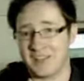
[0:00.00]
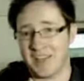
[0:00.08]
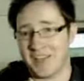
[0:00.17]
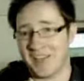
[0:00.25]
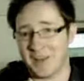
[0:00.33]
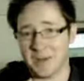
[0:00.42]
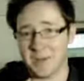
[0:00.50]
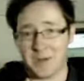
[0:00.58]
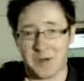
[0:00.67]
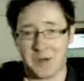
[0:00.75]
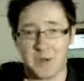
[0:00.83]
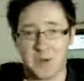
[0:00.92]
Like, uh,
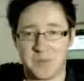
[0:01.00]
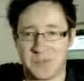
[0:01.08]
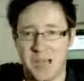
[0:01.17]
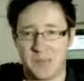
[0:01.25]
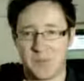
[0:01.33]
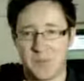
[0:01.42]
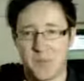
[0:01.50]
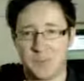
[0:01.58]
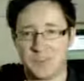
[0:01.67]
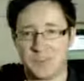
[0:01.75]
me and my girlfriend, we sat and we